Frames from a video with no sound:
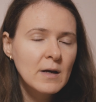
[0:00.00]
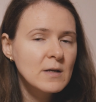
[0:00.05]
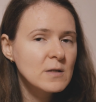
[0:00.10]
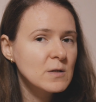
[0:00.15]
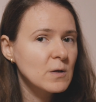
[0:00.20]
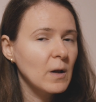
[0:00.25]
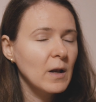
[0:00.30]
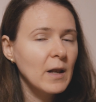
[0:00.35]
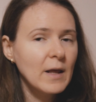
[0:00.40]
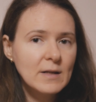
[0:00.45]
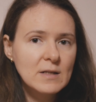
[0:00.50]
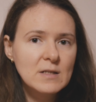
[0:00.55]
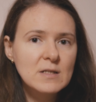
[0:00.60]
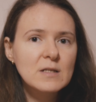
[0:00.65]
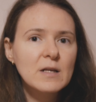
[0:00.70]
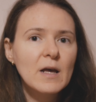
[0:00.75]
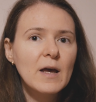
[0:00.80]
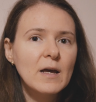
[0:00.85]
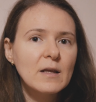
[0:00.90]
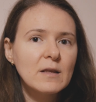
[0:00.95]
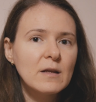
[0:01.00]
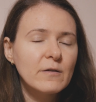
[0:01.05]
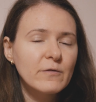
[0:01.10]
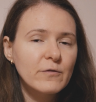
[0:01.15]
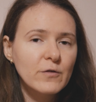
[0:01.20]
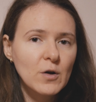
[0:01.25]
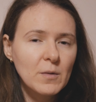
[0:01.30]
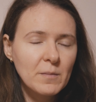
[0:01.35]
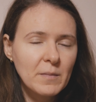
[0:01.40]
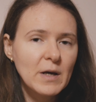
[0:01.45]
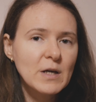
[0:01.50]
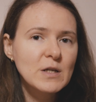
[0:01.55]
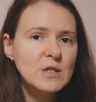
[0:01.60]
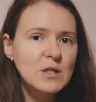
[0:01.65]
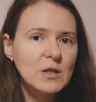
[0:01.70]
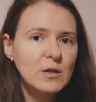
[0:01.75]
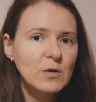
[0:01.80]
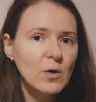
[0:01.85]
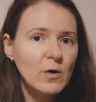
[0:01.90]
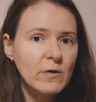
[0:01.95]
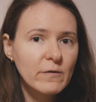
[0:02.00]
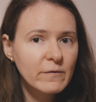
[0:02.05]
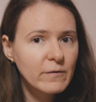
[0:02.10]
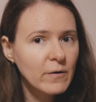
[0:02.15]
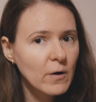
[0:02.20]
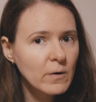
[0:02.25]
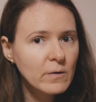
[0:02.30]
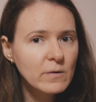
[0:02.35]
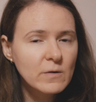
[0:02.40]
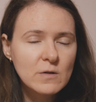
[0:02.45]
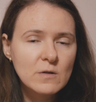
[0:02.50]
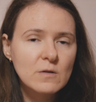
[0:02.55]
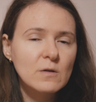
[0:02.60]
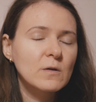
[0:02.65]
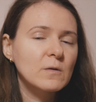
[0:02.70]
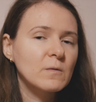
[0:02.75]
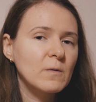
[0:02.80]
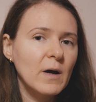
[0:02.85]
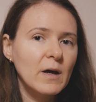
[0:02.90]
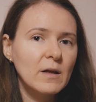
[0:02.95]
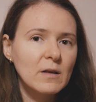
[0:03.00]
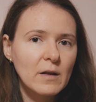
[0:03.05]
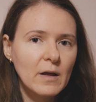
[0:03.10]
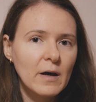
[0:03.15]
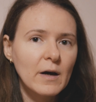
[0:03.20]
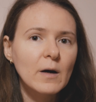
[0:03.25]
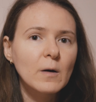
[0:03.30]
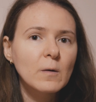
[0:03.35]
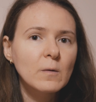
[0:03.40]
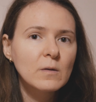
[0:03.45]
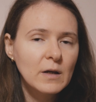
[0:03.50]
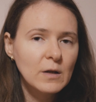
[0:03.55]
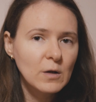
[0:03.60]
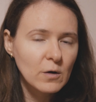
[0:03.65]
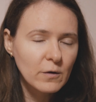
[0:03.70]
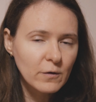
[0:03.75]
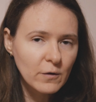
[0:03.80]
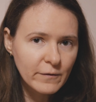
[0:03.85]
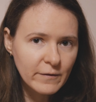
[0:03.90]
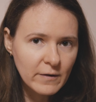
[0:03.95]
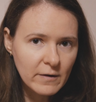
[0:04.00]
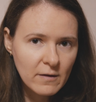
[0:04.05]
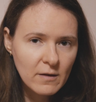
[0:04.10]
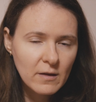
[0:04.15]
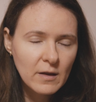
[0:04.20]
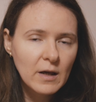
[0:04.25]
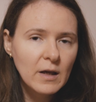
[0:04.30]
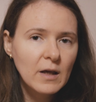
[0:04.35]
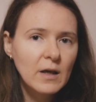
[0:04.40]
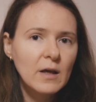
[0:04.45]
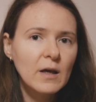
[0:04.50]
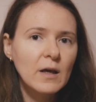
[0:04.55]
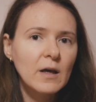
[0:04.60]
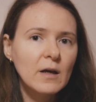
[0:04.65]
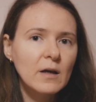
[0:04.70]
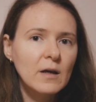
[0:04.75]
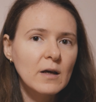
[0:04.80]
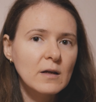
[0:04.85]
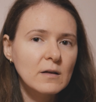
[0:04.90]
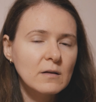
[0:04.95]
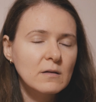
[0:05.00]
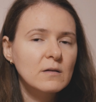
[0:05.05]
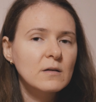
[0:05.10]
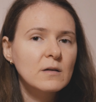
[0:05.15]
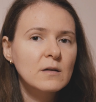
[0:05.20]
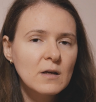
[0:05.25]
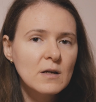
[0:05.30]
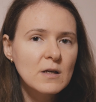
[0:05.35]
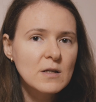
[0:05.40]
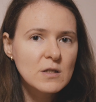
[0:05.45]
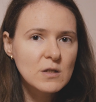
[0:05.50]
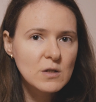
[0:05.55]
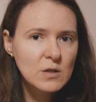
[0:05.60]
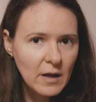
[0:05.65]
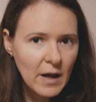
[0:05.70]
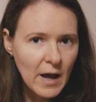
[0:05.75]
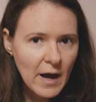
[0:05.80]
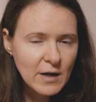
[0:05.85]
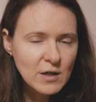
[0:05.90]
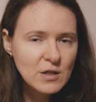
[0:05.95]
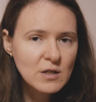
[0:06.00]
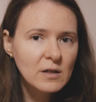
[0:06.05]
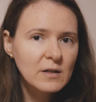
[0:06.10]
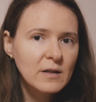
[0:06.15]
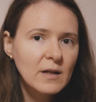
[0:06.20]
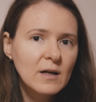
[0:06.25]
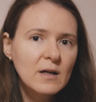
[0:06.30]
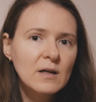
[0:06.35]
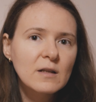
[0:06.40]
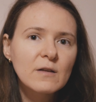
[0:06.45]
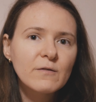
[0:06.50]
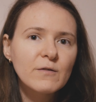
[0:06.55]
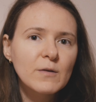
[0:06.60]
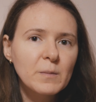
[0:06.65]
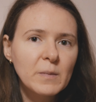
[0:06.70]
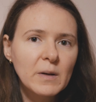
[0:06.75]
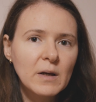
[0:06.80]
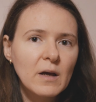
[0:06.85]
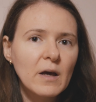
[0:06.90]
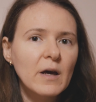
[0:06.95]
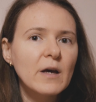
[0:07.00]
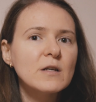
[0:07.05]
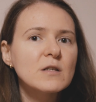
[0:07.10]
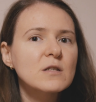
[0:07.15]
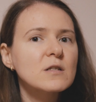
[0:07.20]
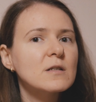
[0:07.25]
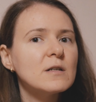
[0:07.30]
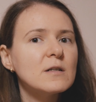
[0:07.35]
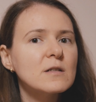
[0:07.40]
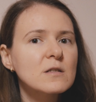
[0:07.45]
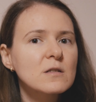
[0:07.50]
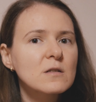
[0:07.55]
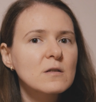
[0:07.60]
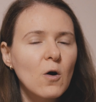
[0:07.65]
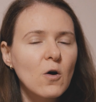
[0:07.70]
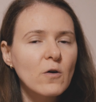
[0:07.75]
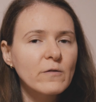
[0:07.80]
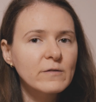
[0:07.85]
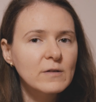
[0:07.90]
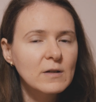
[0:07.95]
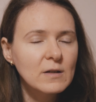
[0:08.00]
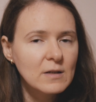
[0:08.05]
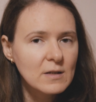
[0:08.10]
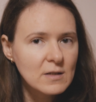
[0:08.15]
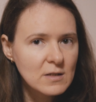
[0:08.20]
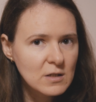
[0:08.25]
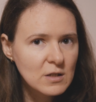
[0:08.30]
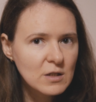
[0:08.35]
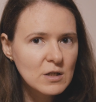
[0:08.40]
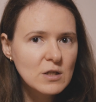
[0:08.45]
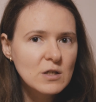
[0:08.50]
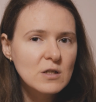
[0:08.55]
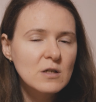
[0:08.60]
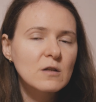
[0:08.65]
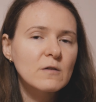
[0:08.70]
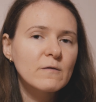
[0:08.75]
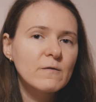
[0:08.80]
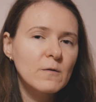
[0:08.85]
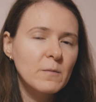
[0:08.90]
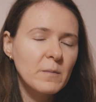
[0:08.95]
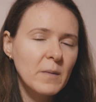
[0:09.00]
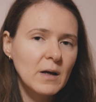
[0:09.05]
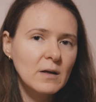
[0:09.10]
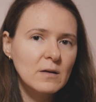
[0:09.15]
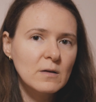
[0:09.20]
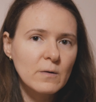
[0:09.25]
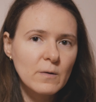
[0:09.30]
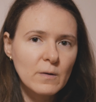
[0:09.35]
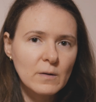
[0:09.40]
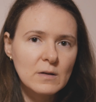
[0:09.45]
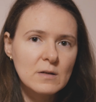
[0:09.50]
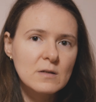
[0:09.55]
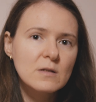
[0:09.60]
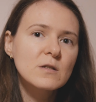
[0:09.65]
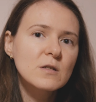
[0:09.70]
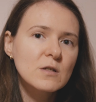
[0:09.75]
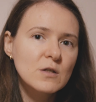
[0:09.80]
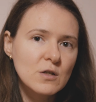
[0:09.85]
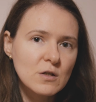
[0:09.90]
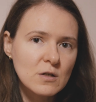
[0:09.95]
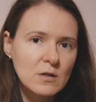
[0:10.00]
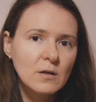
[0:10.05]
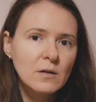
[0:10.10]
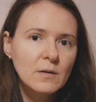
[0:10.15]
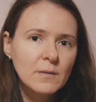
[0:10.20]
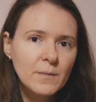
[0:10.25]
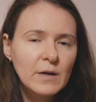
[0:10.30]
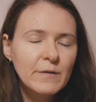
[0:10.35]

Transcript: So let's say the information you're focused on right now and you're overthinking it is the actual negative implications of the decision if you make the wrong decision.